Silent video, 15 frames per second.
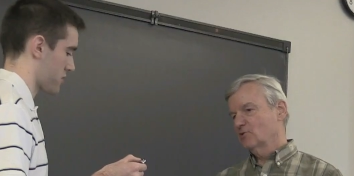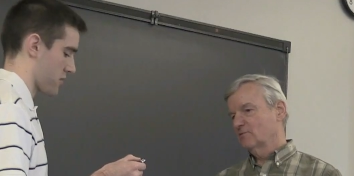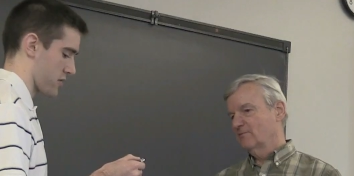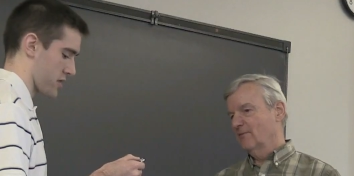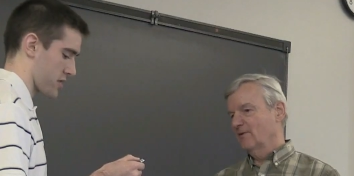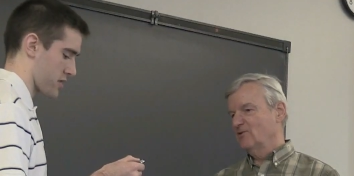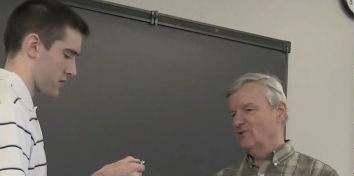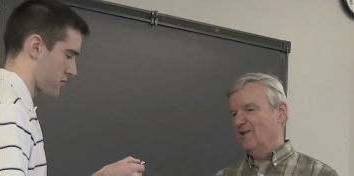Speaker 1: just,
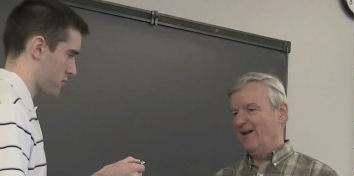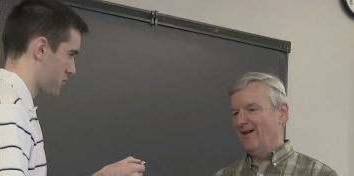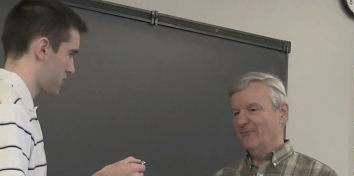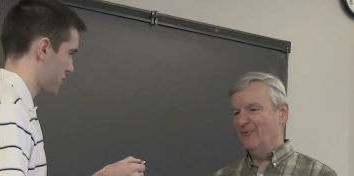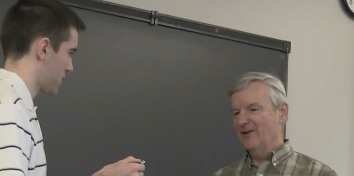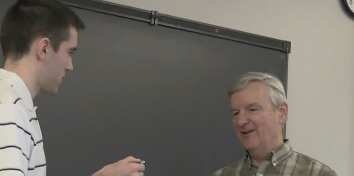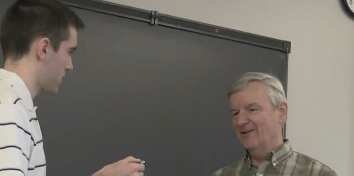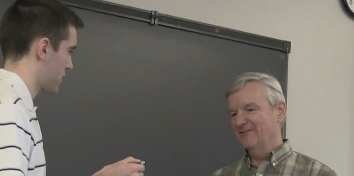are these
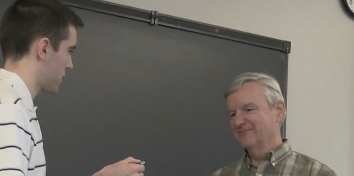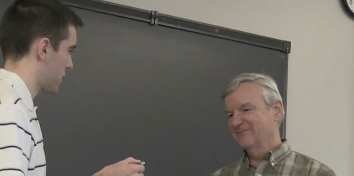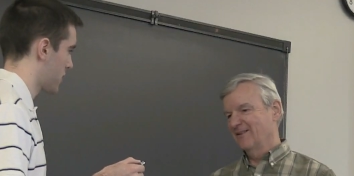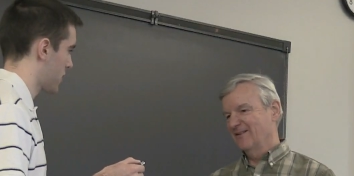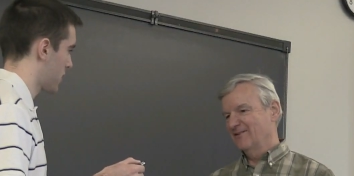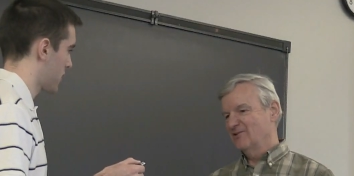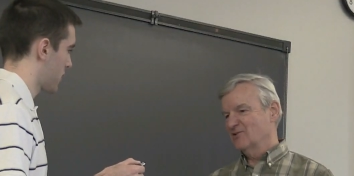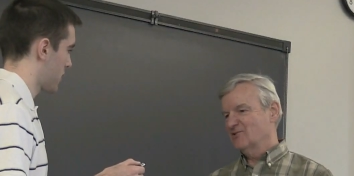new? well,
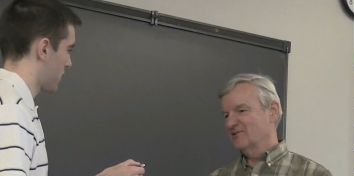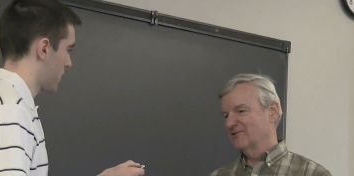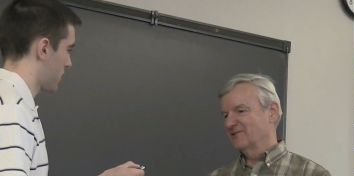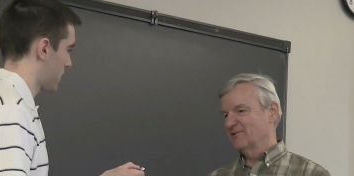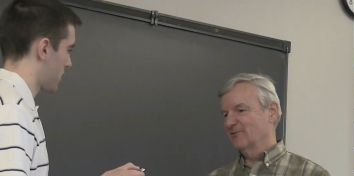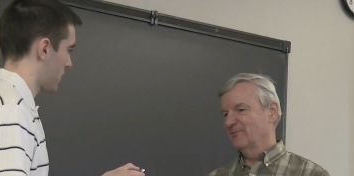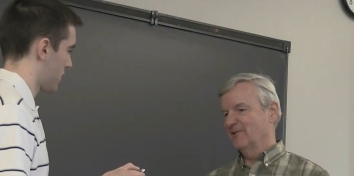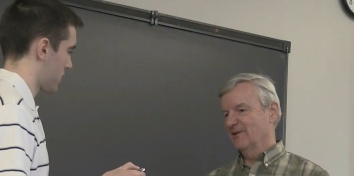just
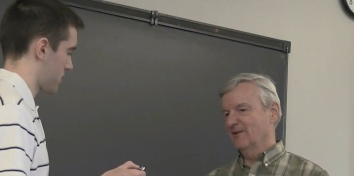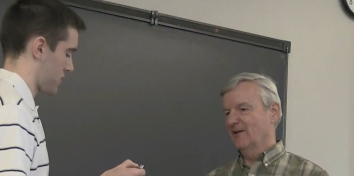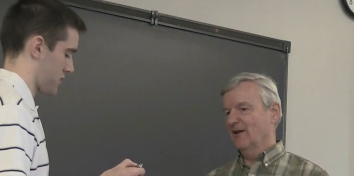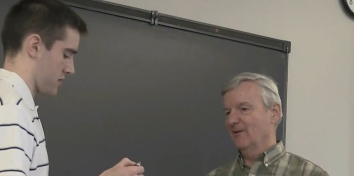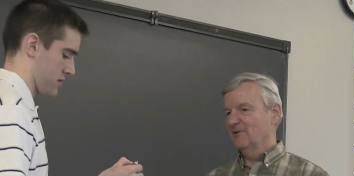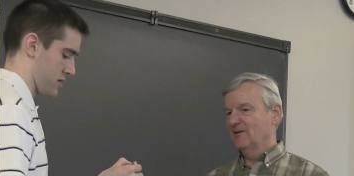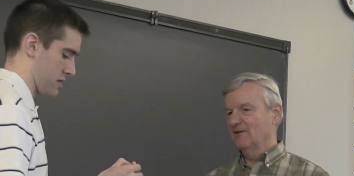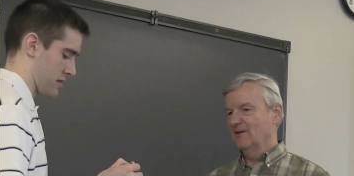a little bit.
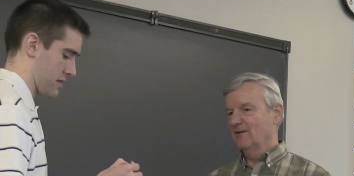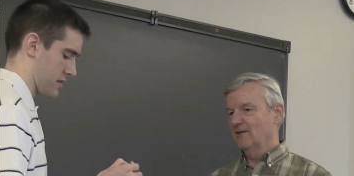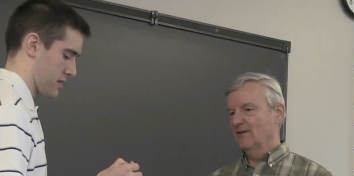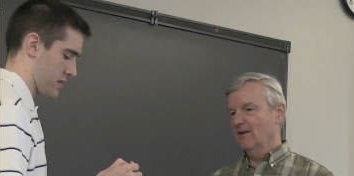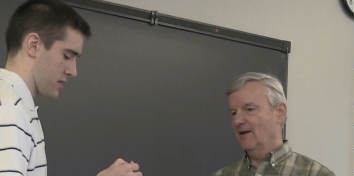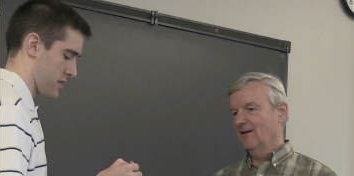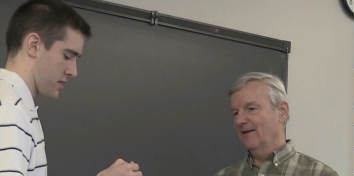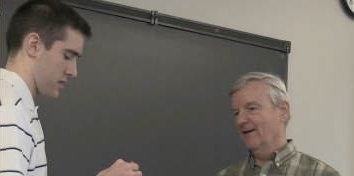Uh. I mean,
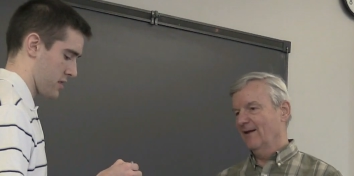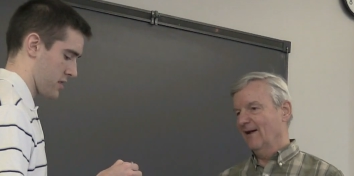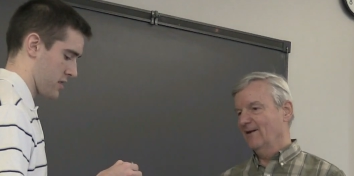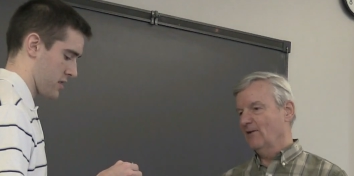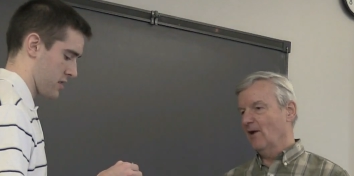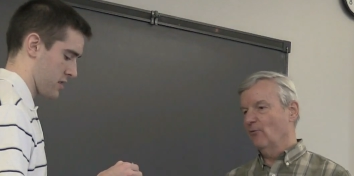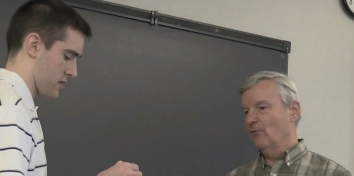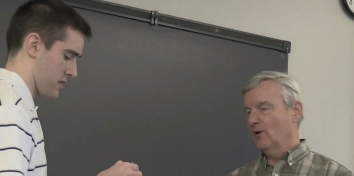
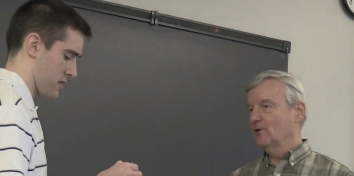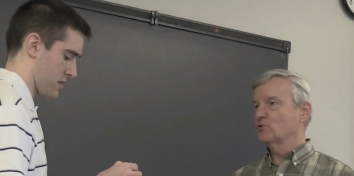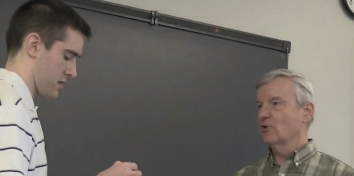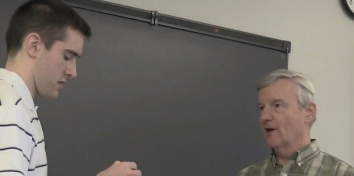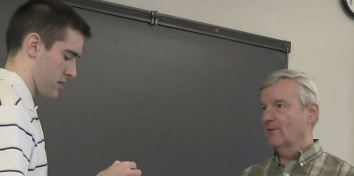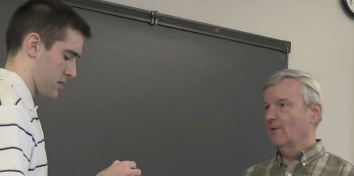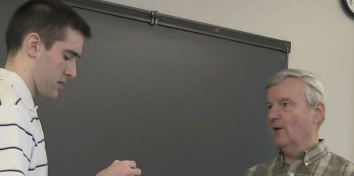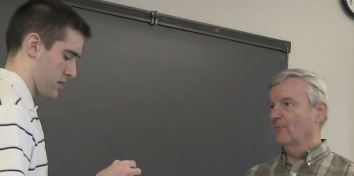I, I, wanted
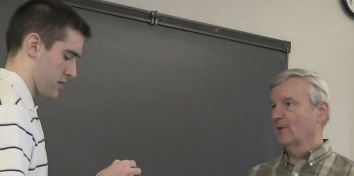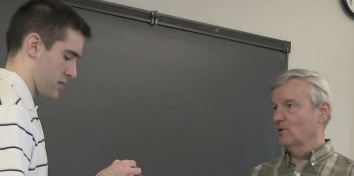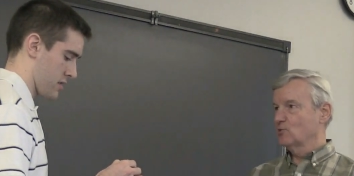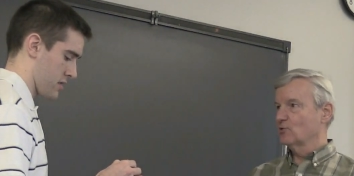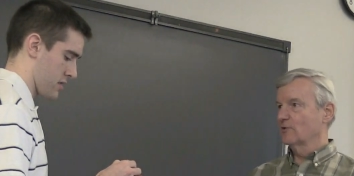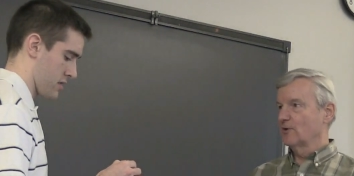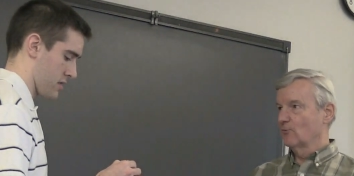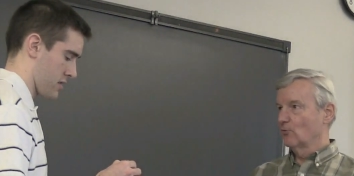to try them out,
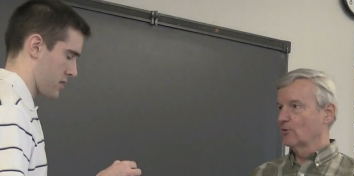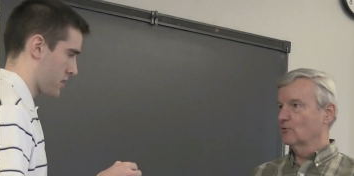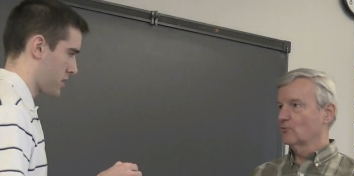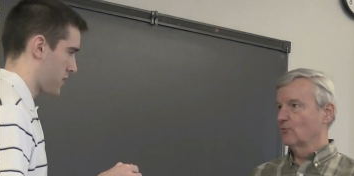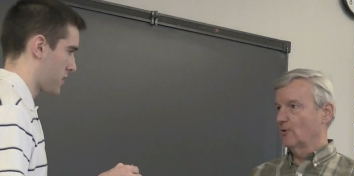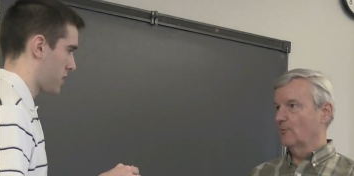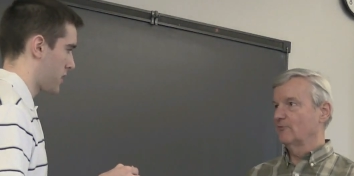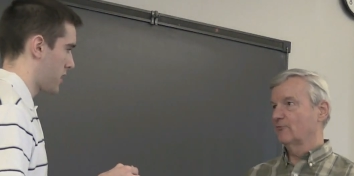make sure they
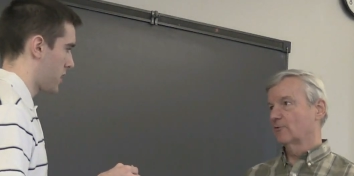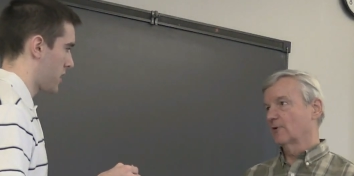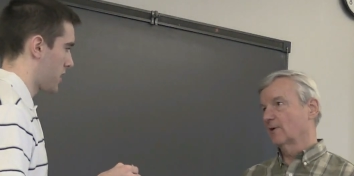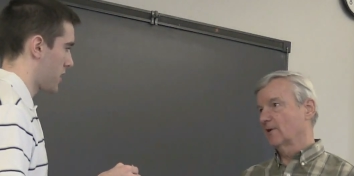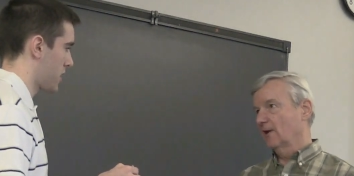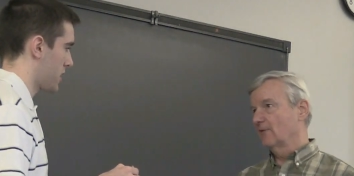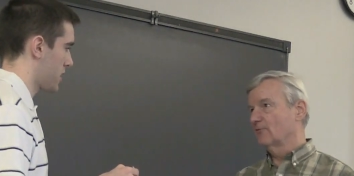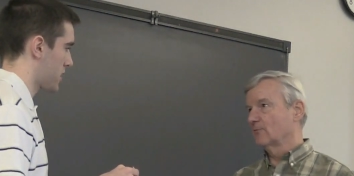worked well
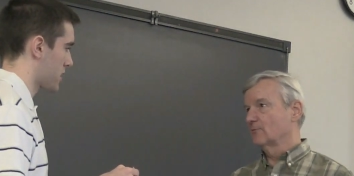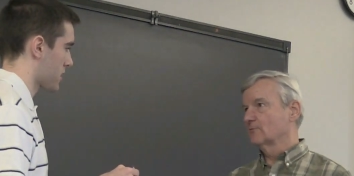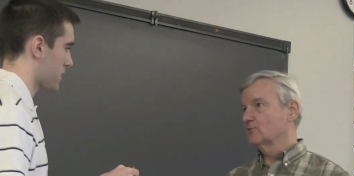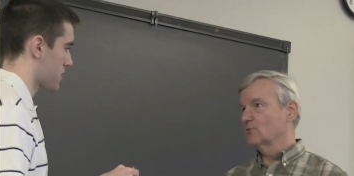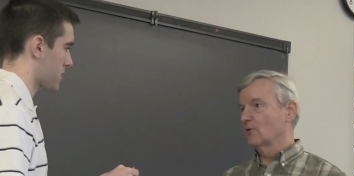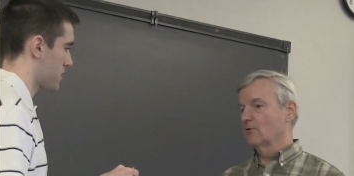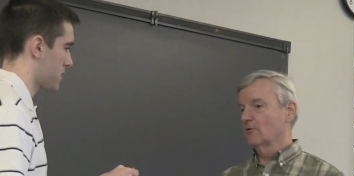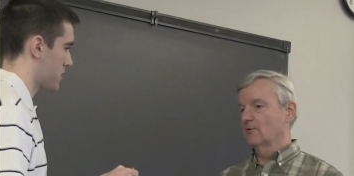before I gave yeah.
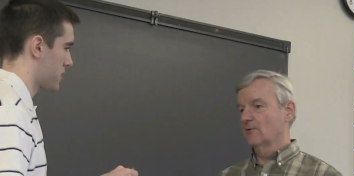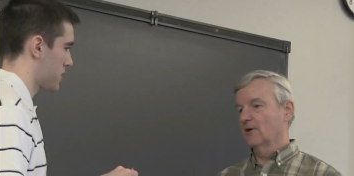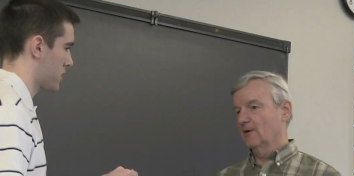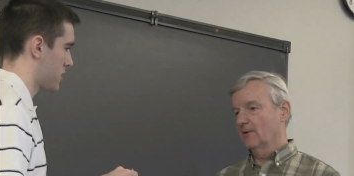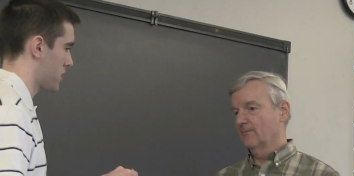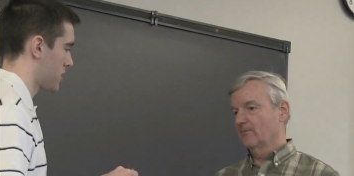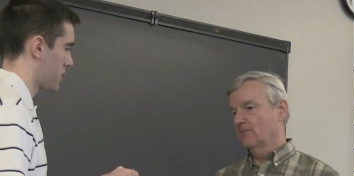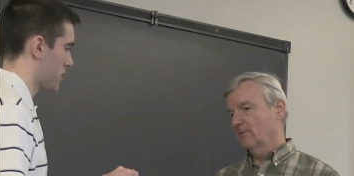them.
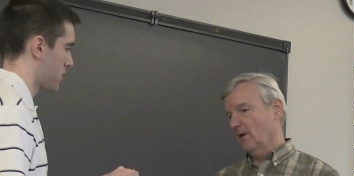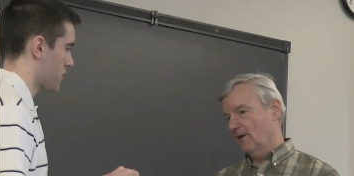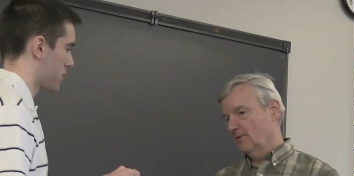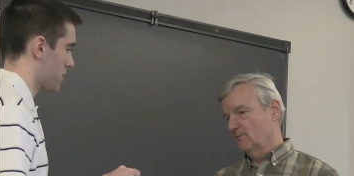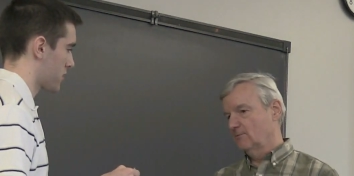So um,